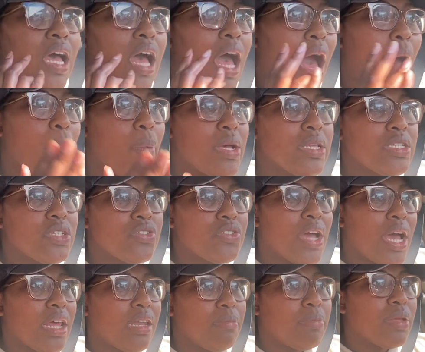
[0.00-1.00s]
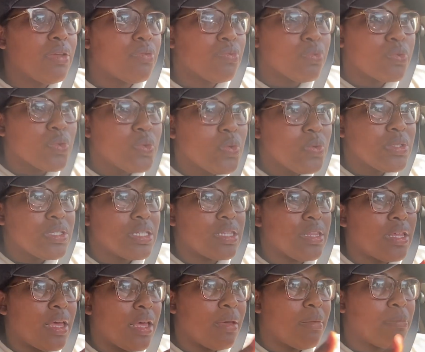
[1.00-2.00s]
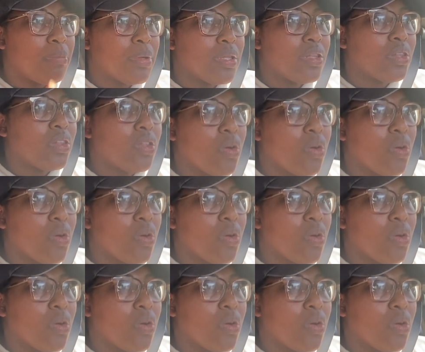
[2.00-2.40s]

I wasn't trying to be rude to them, but